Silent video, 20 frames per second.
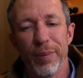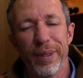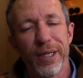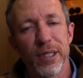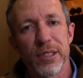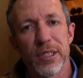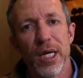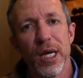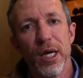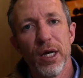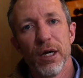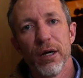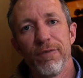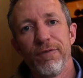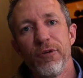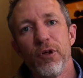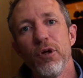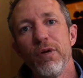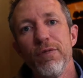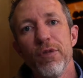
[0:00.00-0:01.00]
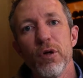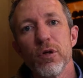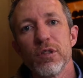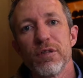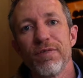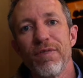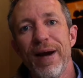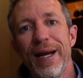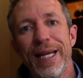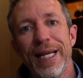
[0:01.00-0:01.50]
because a few of
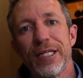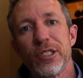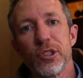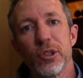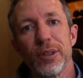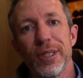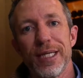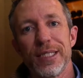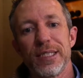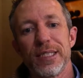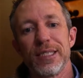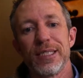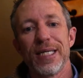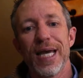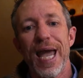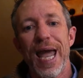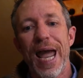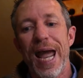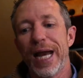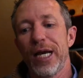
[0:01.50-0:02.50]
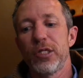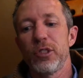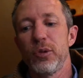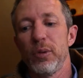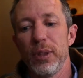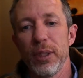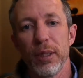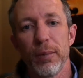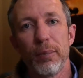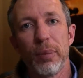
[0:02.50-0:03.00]
those financial lessons
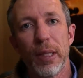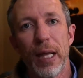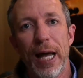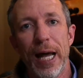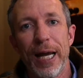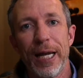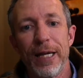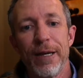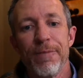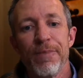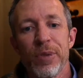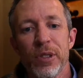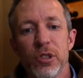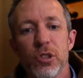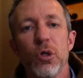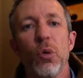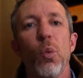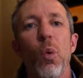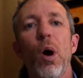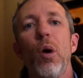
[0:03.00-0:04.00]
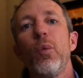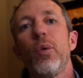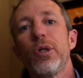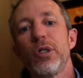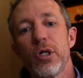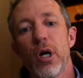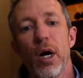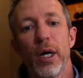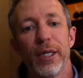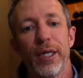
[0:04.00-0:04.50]
actually apply to what we're
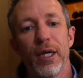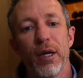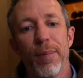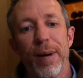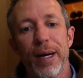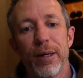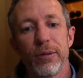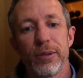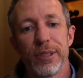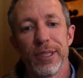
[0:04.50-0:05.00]
talking about